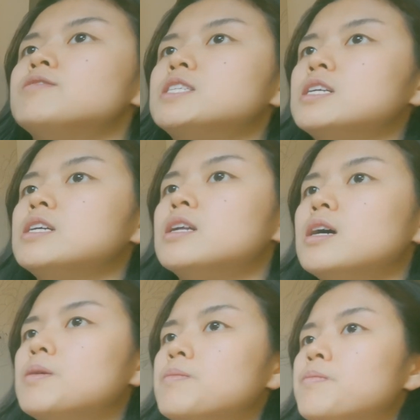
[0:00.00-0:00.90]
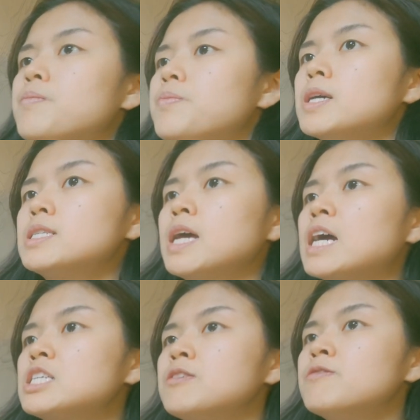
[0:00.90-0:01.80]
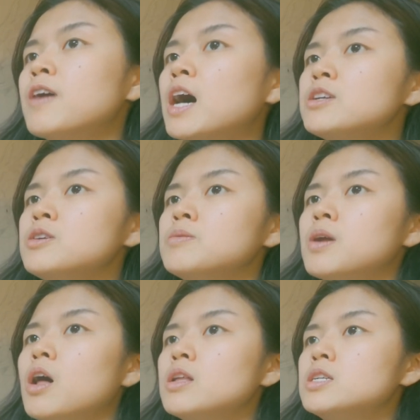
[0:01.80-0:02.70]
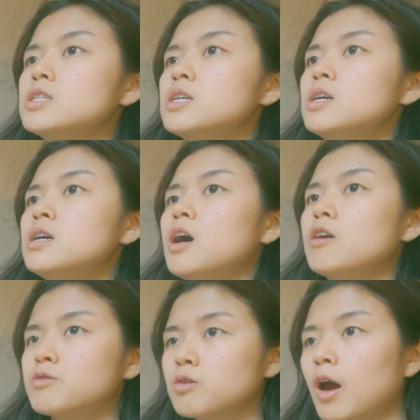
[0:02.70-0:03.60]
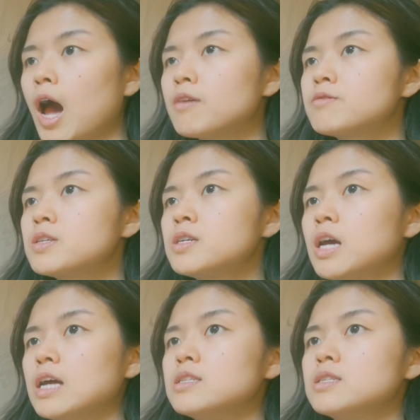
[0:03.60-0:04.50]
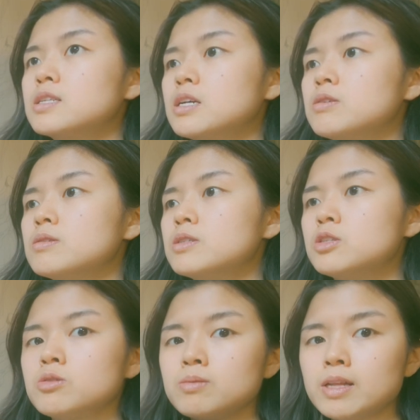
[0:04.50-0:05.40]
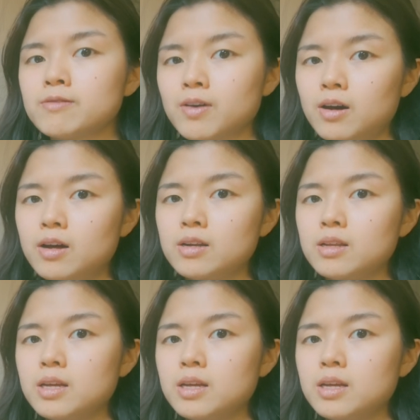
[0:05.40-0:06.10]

I've seen because they actually value knowledge of craft and skills to live on.